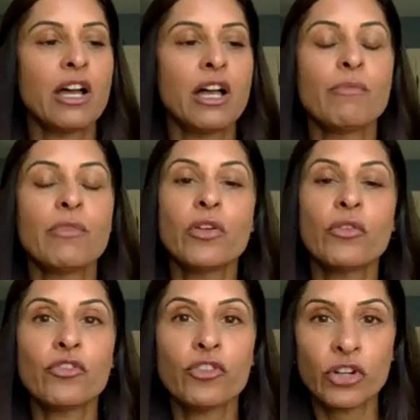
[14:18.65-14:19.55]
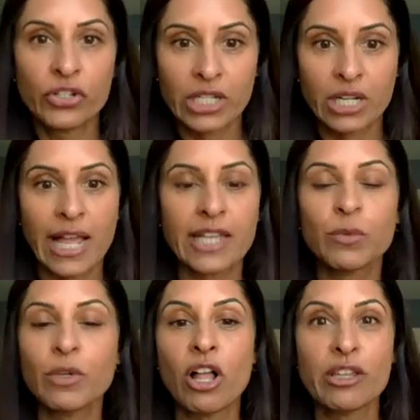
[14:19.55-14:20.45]
The first class,
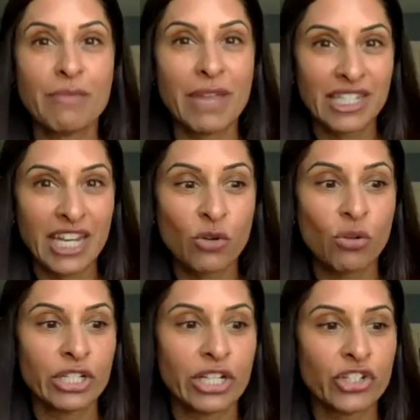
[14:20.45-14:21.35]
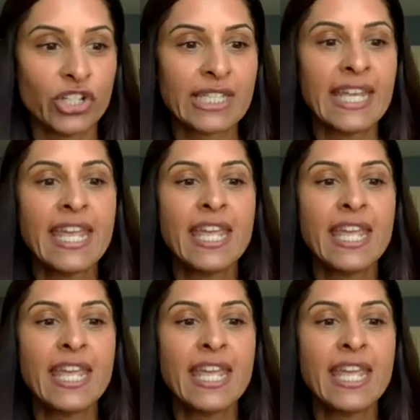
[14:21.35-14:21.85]
we call them anticholinergics.